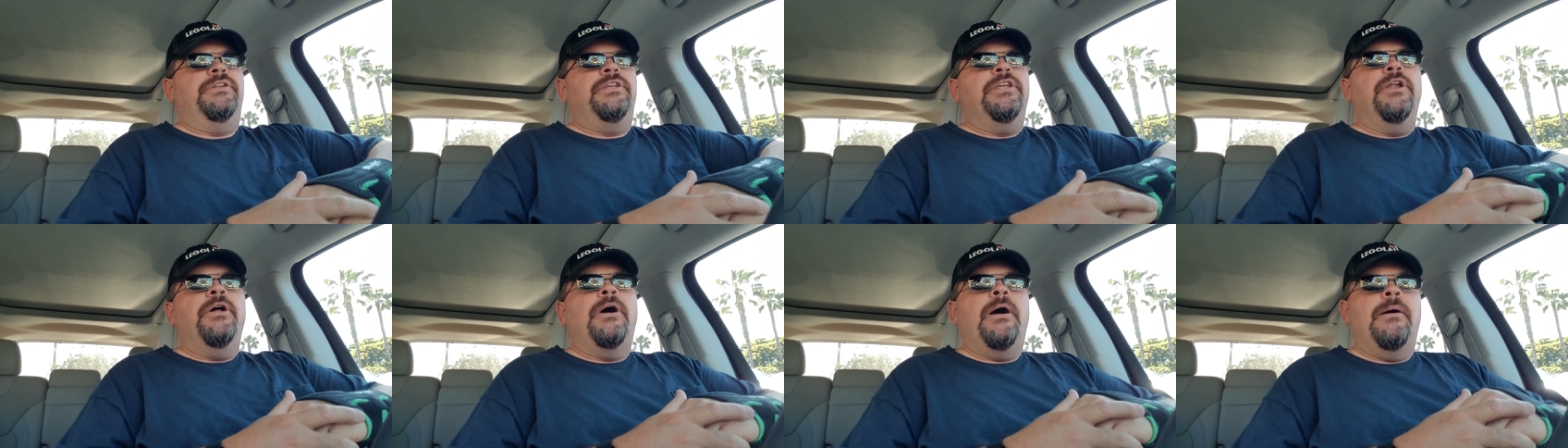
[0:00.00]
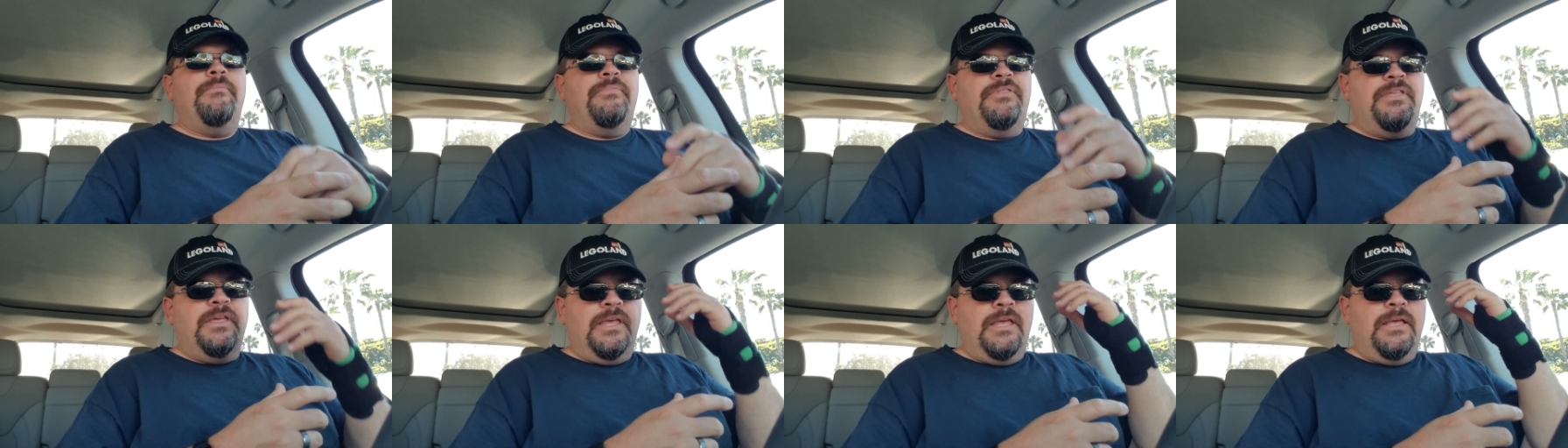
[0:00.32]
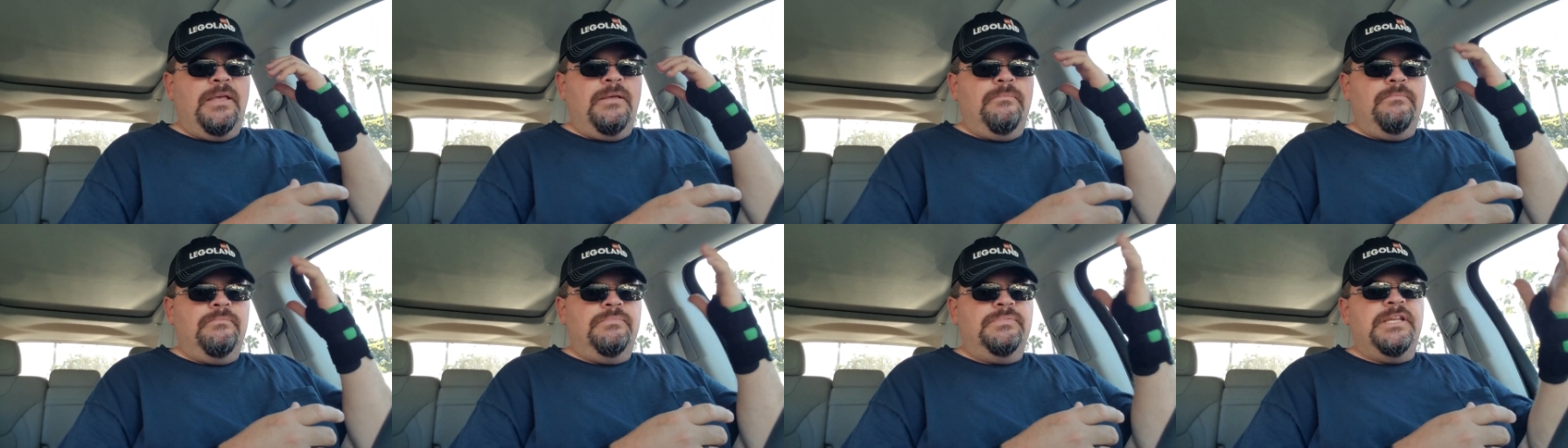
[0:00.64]
You know, I'm
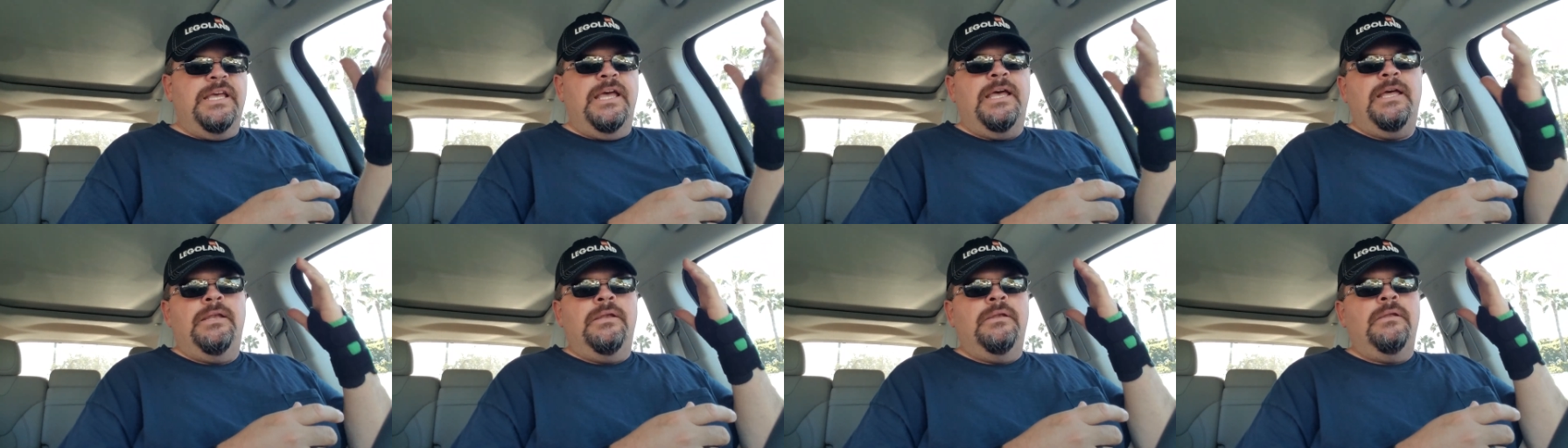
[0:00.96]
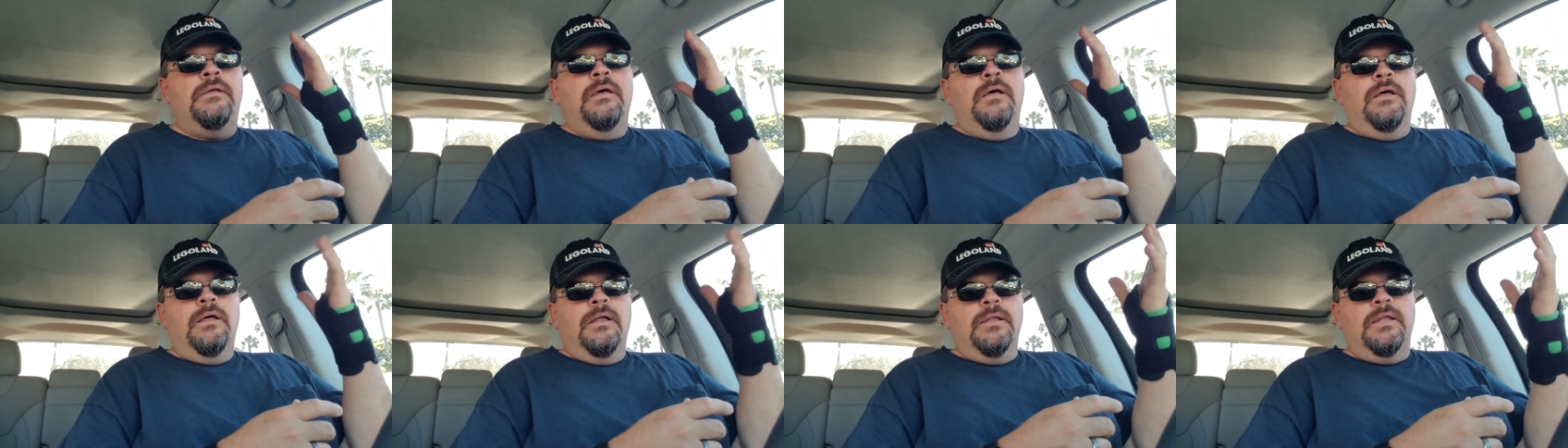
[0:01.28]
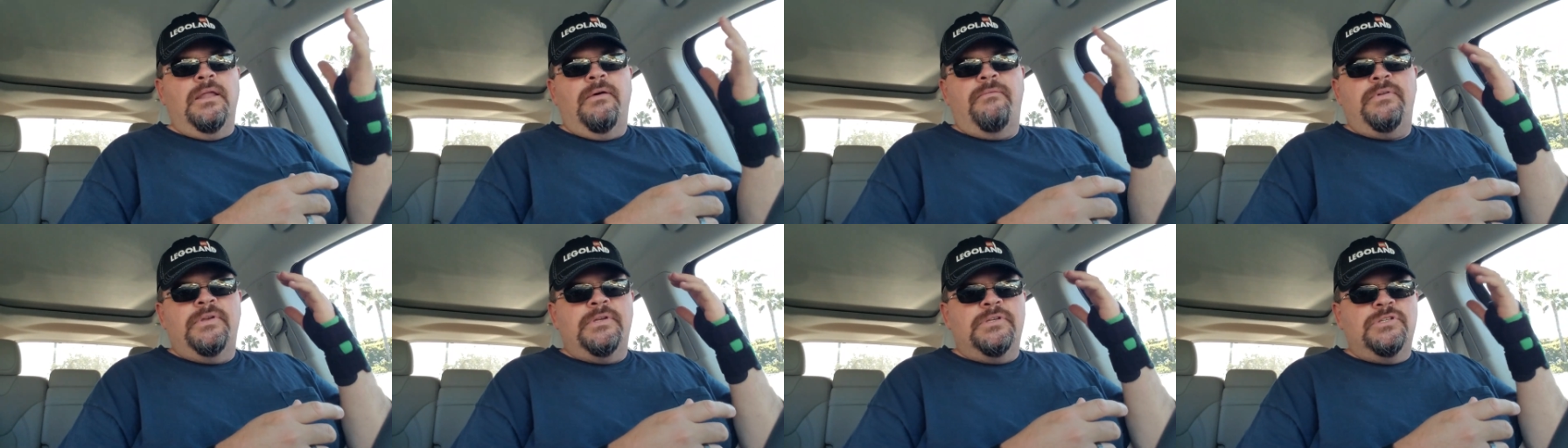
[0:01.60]
thinking ten,
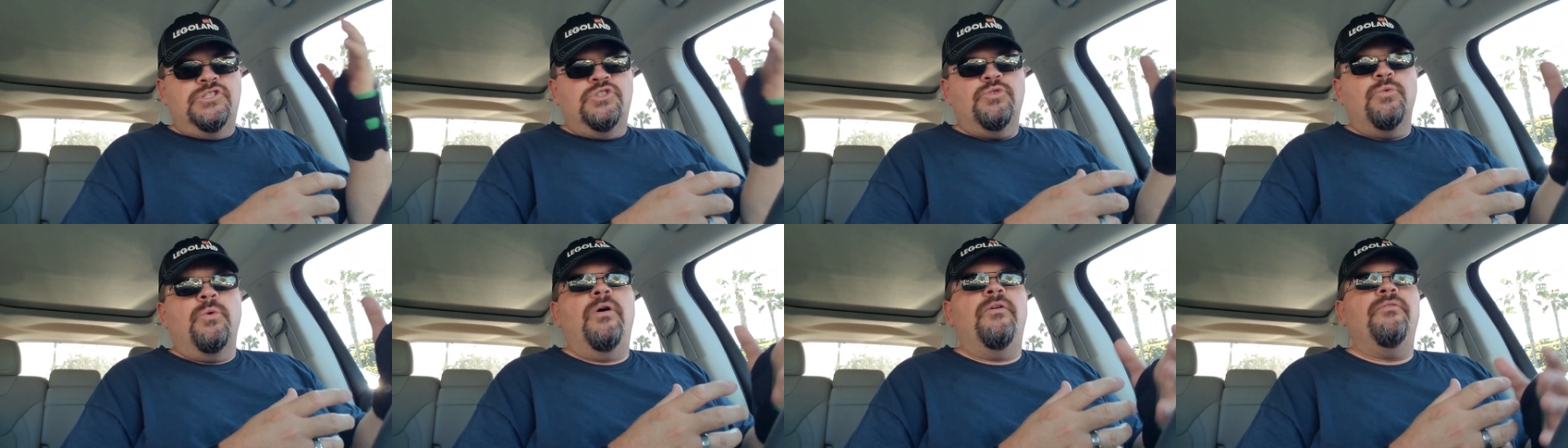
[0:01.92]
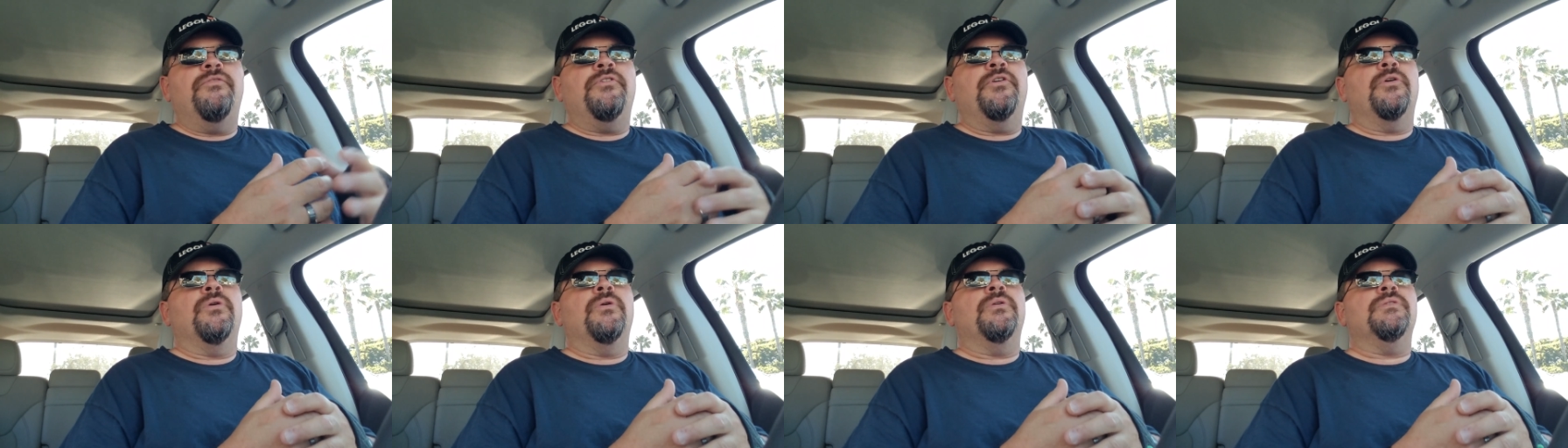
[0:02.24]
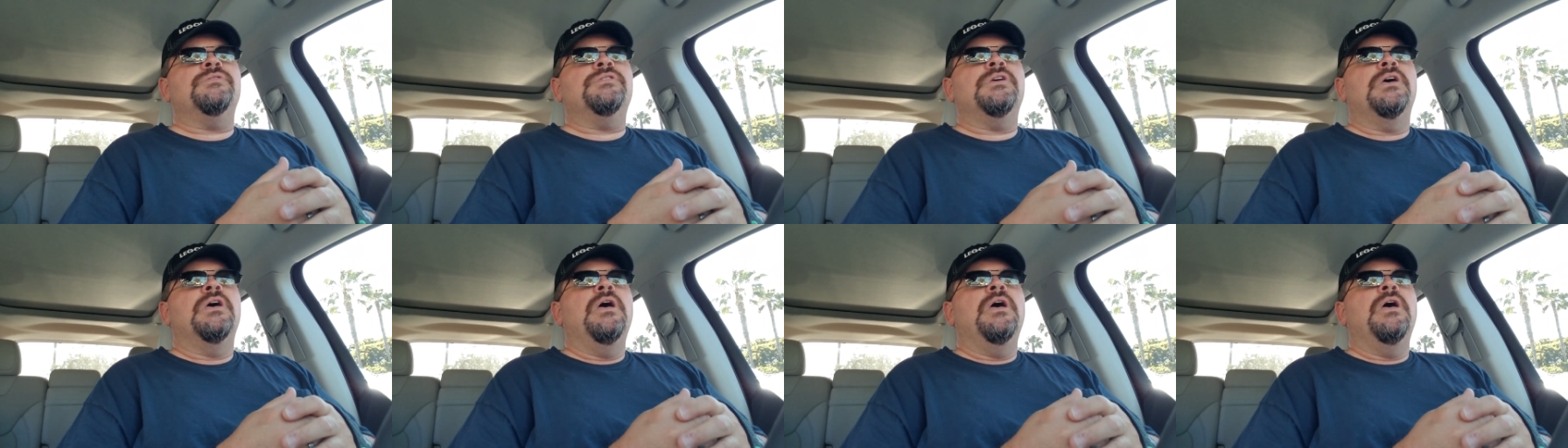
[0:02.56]
eleven, twelve year olds,